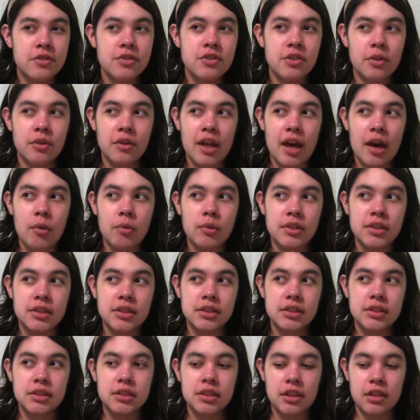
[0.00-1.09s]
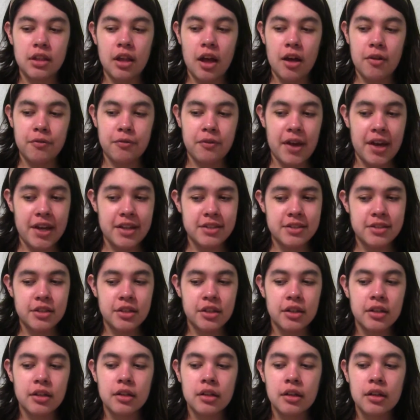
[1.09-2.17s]
so that was a lot
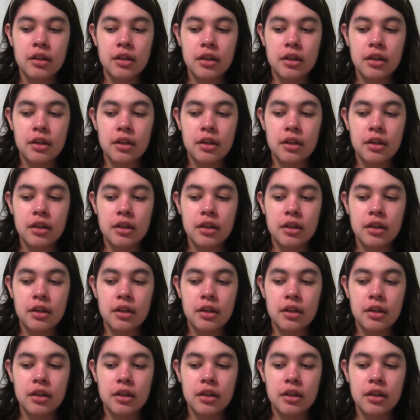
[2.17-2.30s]
faster.